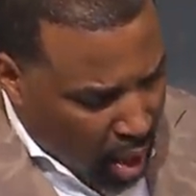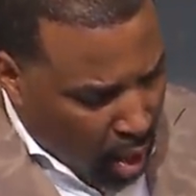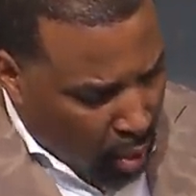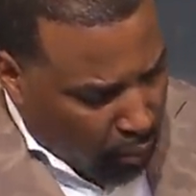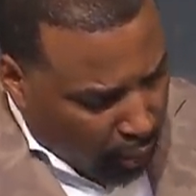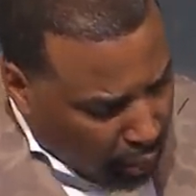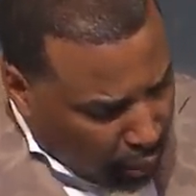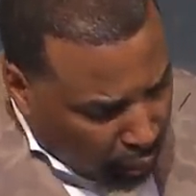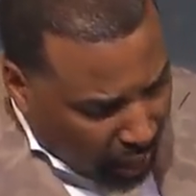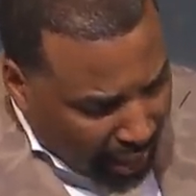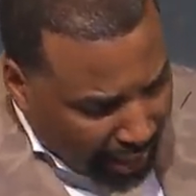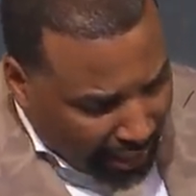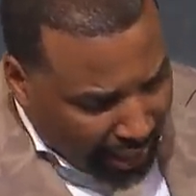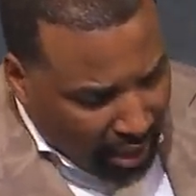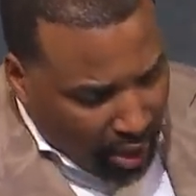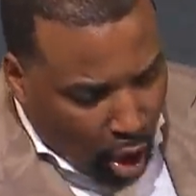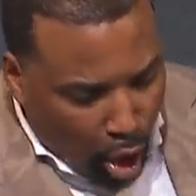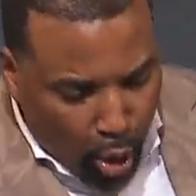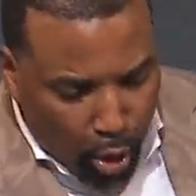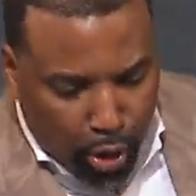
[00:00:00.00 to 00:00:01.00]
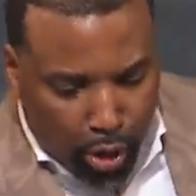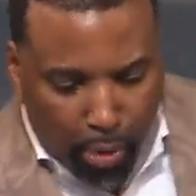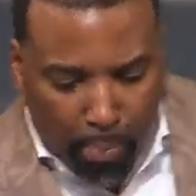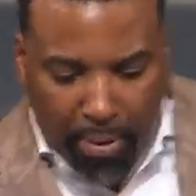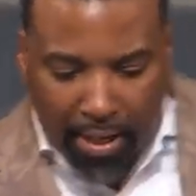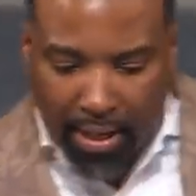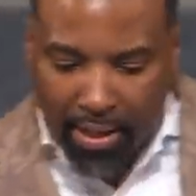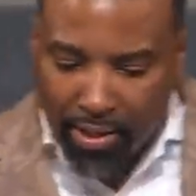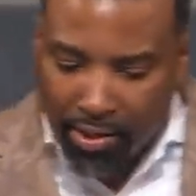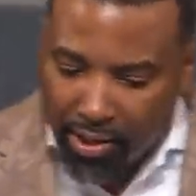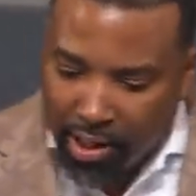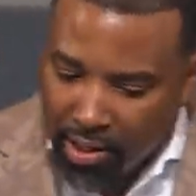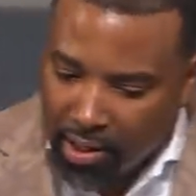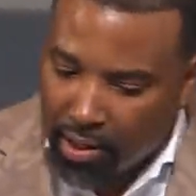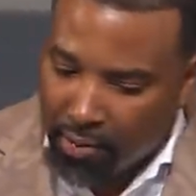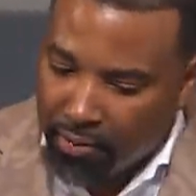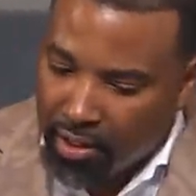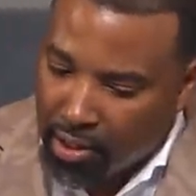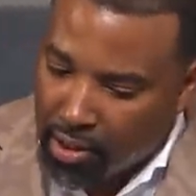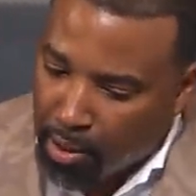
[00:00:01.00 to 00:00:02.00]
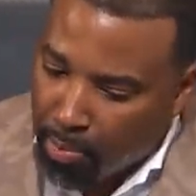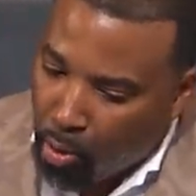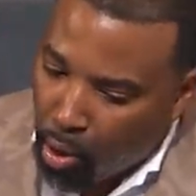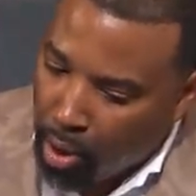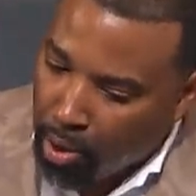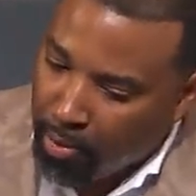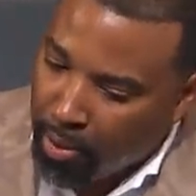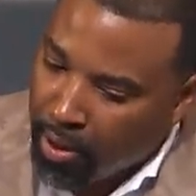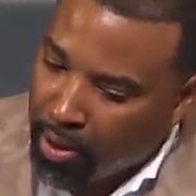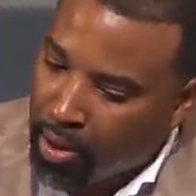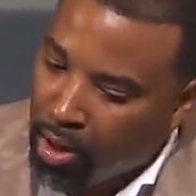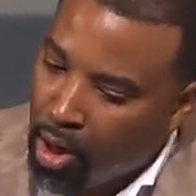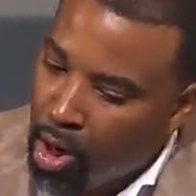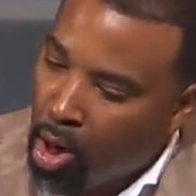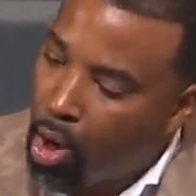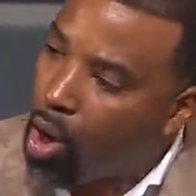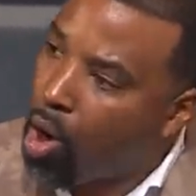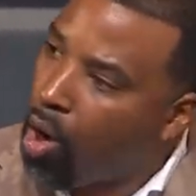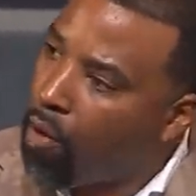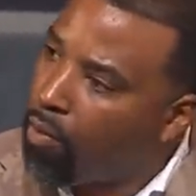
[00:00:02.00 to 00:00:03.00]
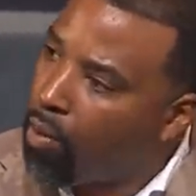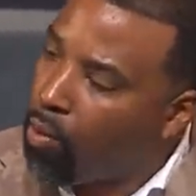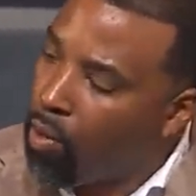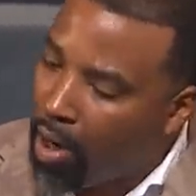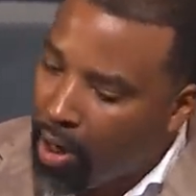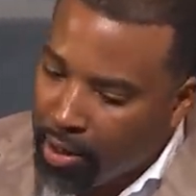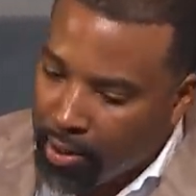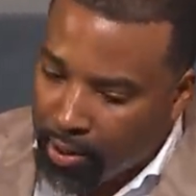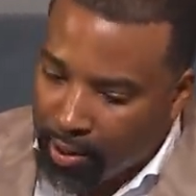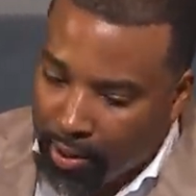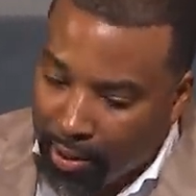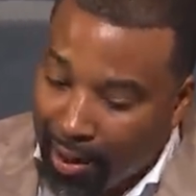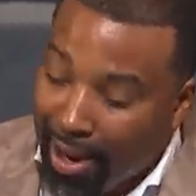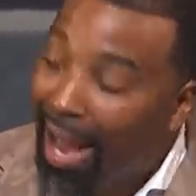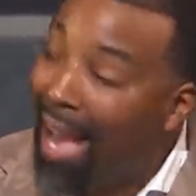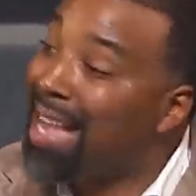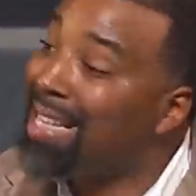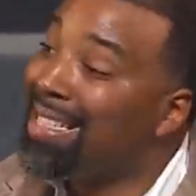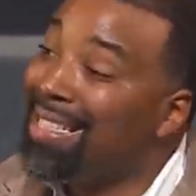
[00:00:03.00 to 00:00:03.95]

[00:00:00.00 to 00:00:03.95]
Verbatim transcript: Regret can also be a sense of disappointment over what has